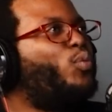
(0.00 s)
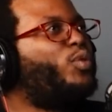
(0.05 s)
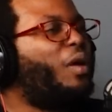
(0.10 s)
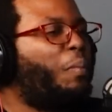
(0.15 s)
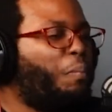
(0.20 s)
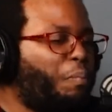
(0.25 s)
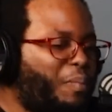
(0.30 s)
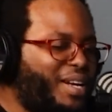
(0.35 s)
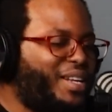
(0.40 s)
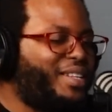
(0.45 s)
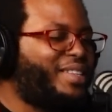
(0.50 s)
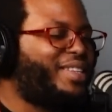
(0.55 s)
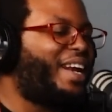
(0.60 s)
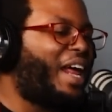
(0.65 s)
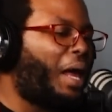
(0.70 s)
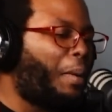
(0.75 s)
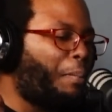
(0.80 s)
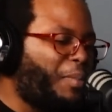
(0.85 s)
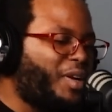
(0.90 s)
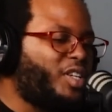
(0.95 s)
the minute that
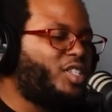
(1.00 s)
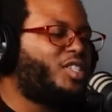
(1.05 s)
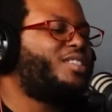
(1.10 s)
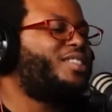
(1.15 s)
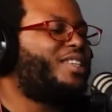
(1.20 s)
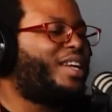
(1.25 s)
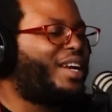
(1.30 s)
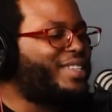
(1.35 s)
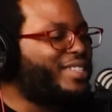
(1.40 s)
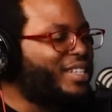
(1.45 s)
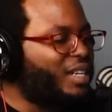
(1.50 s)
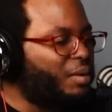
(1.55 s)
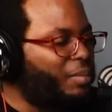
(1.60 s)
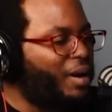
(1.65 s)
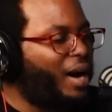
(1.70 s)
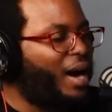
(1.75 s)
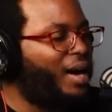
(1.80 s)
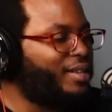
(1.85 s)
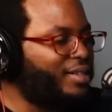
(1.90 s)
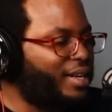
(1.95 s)
I mentioned that I did a
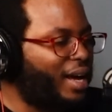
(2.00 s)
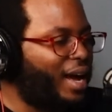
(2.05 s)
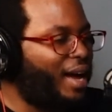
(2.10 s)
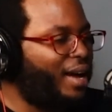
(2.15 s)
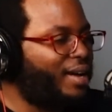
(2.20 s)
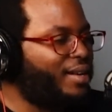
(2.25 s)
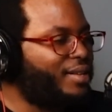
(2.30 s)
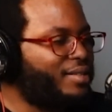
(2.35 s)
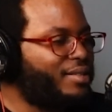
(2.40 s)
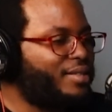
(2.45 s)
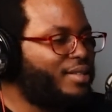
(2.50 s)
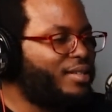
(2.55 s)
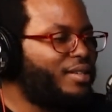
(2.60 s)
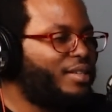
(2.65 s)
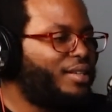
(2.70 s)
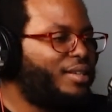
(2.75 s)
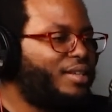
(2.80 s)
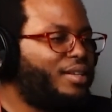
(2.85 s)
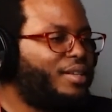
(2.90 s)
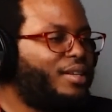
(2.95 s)
podcast,
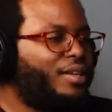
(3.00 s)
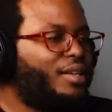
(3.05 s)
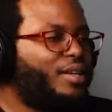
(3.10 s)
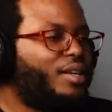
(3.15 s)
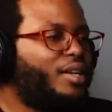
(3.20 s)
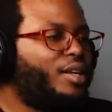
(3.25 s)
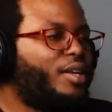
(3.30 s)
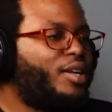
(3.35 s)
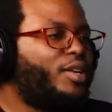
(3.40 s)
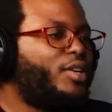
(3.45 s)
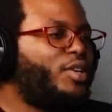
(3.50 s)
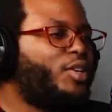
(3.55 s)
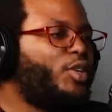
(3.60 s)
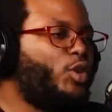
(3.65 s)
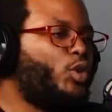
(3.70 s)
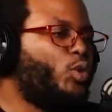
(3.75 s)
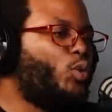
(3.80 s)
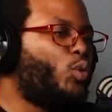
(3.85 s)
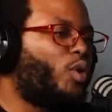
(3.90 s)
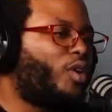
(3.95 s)

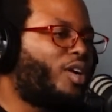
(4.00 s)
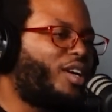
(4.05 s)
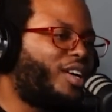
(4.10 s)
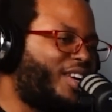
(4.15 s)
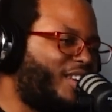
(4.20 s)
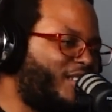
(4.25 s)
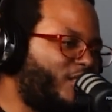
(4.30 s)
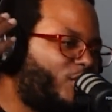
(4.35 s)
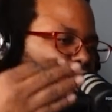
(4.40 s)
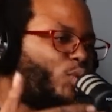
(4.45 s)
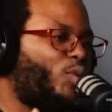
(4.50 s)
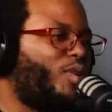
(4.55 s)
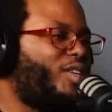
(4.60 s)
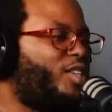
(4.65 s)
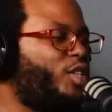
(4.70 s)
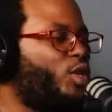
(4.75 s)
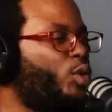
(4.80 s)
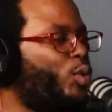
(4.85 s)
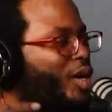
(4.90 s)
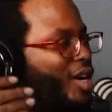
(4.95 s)
you were into it,
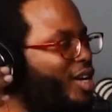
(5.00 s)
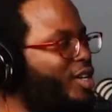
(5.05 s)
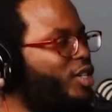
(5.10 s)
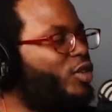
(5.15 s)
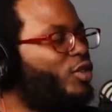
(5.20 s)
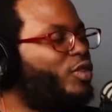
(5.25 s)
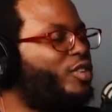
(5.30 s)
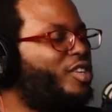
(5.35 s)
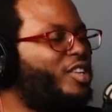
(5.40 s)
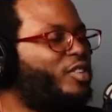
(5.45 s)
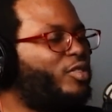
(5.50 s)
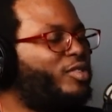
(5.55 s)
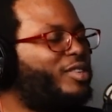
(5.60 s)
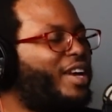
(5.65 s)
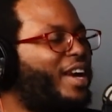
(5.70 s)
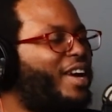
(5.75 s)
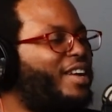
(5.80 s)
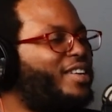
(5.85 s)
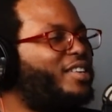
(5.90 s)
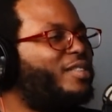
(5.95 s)
you were inter
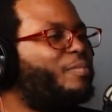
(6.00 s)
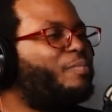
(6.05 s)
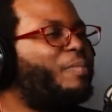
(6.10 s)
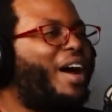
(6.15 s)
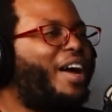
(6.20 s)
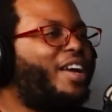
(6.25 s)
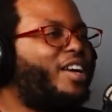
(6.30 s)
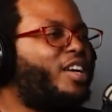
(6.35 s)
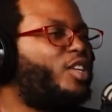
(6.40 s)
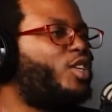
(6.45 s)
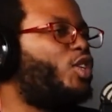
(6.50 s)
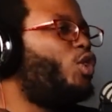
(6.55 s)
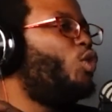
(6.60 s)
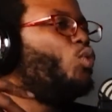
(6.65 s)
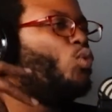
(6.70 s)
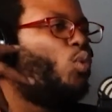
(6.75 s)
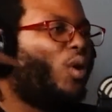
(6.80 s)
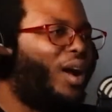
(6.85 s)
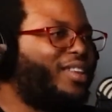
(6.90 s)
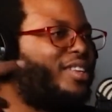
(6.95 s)
entertained by it, you
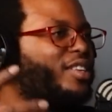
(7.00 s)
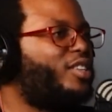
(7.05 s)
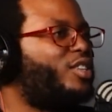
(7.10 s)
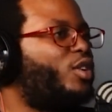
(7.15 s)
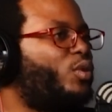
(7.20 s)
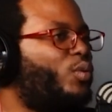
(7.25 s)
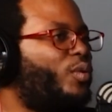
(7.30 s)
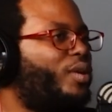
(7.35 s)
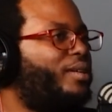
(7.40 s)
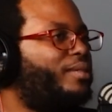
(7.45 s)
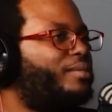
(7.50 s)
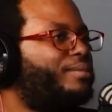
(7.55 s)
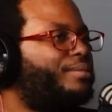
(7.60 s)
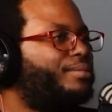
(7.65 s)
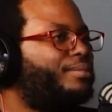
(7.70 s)
wanted to do it.